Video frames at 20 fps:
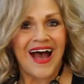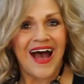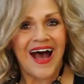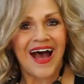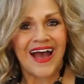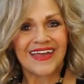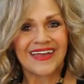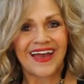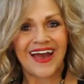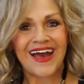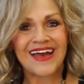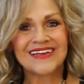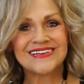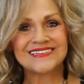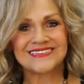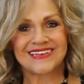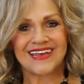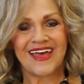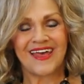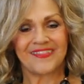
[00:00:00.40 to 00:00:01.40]
Hi
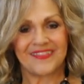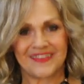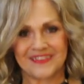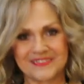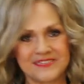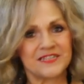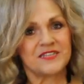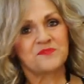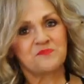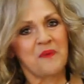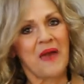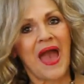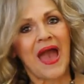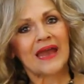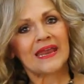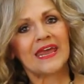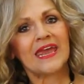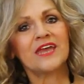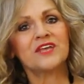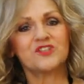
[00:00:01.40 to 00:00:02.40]
guys, this is
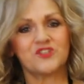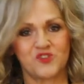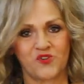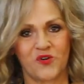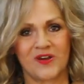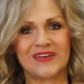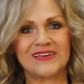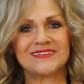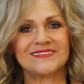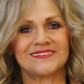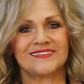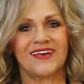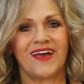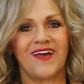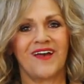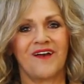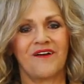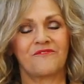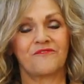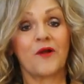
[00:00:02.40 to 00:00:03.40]
Patti Joyce
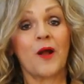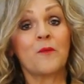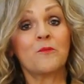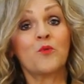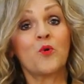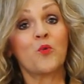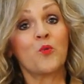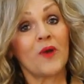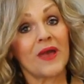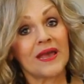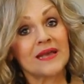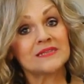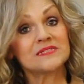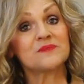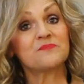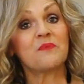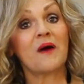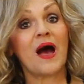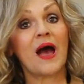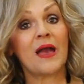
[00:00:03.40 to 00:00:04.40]
from
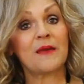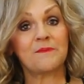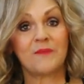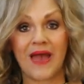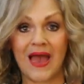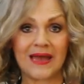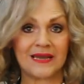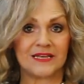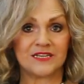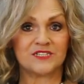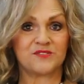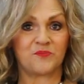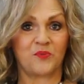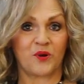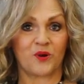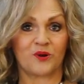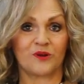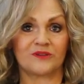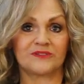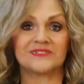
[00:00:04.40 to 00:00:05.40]

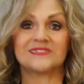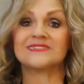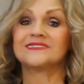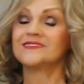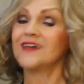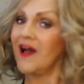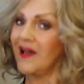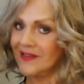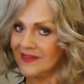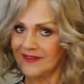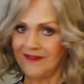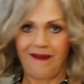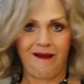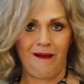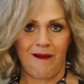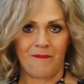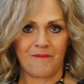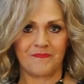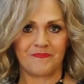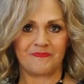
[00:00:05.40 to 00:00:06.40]

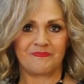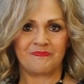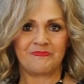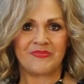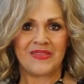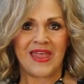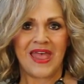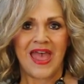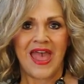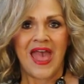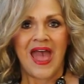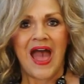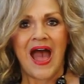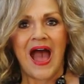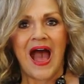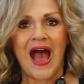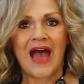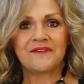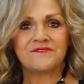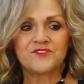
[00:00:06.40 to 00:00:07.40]
wigsbypattispearls.com.
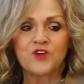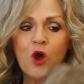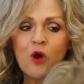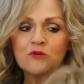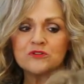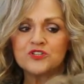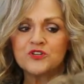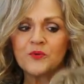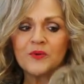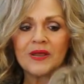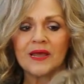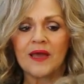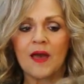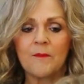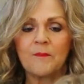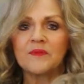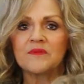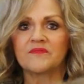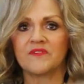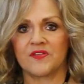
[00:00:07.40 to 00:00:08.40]
I told you in a
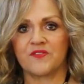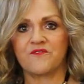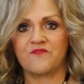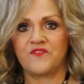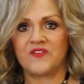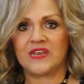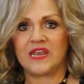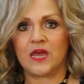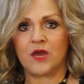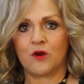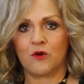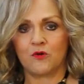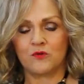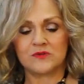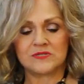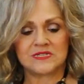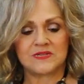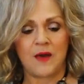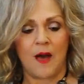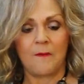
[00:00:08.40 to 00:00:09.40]
couple of other
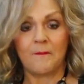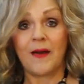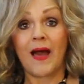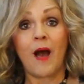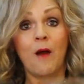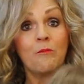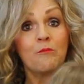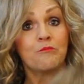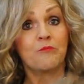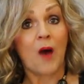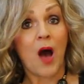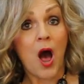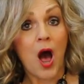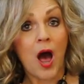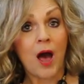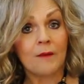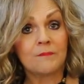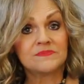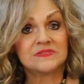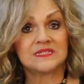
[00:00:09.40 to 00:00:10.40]
videos about
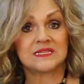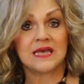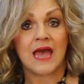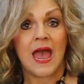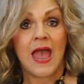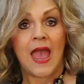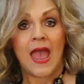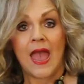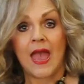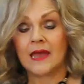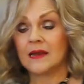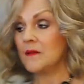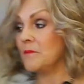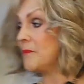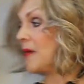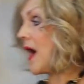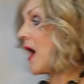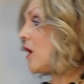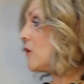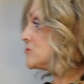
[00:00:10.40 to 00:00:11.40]
bobs and
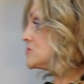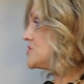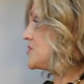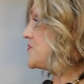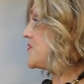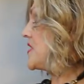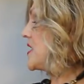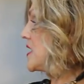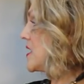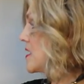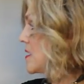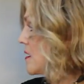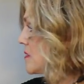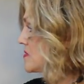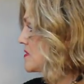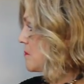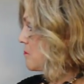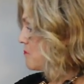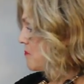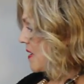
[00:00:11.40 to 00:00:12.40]
about the,
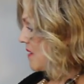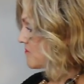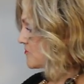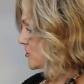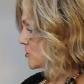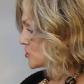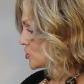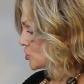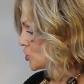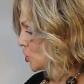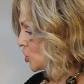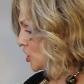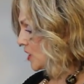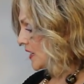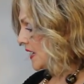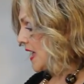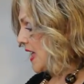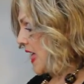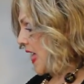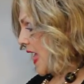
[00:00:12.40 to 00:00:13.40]
the beveled
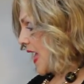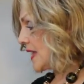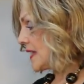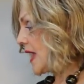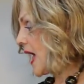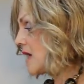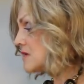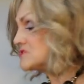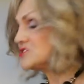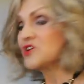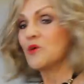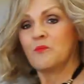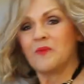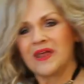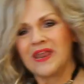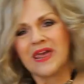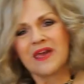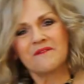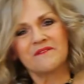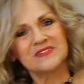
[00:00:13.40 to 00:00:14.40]
look and how so
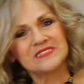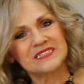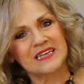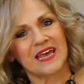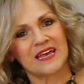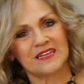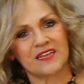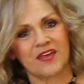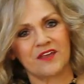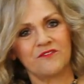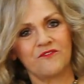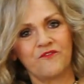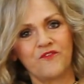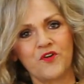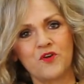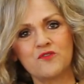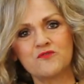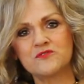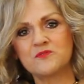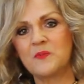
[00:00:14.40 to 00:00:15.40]
many of us get
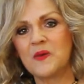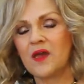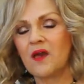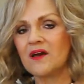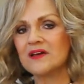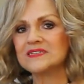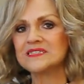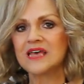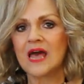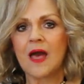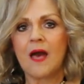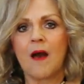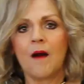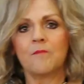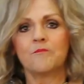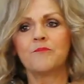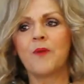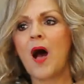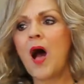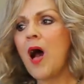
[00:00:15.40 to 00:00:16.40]
confused because
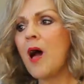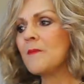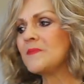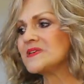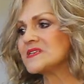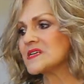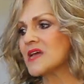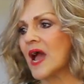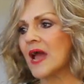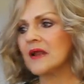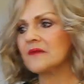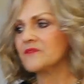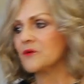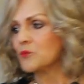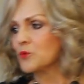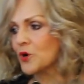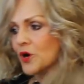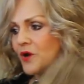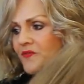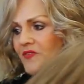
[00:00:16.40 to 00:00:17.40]
bob is kind of a
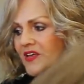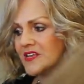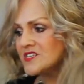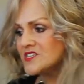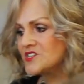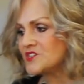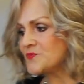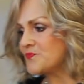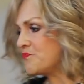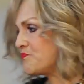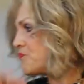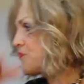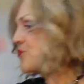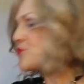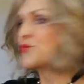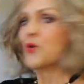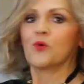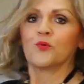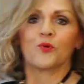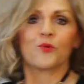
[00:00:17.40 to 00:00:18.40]
word that's
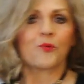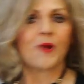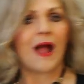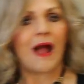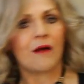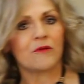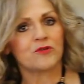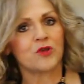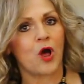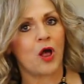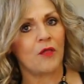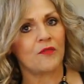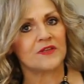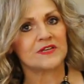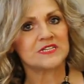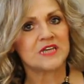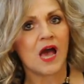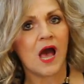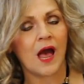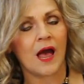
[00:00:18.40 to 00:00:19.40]
thrown around all
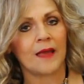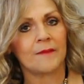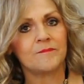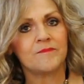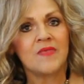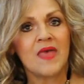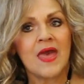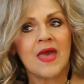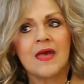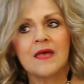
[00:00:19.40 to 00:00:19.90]
the time.